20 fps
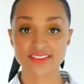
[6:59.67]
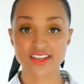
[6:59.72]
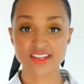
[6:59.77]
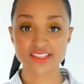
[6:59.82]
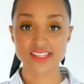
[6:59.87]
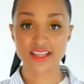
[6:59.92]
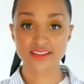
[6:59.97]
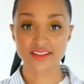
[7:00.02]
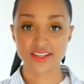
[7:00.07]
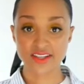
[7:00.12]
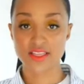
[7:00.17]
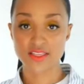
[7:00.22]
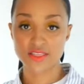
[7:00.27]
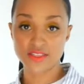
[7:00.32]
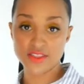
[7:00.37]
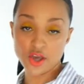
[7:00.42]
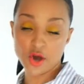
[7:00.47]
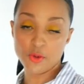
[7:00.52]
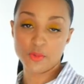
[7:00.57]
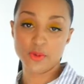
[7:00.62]
There's that look,
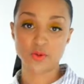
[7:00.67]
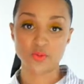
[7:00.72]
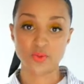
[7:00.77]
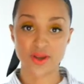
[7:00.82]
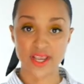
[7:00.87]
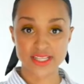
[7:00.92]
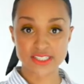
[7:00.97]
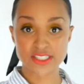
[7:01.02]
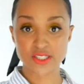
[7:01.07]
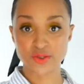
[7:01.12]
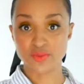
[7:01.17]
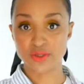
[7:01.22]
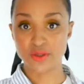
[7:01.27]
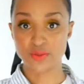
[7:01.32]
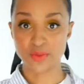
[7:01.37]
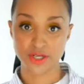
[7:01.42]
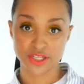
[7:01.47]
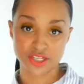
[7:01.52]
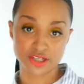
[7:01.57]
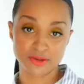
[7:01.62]
the open way to
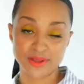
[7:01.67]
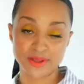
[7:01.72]
rework your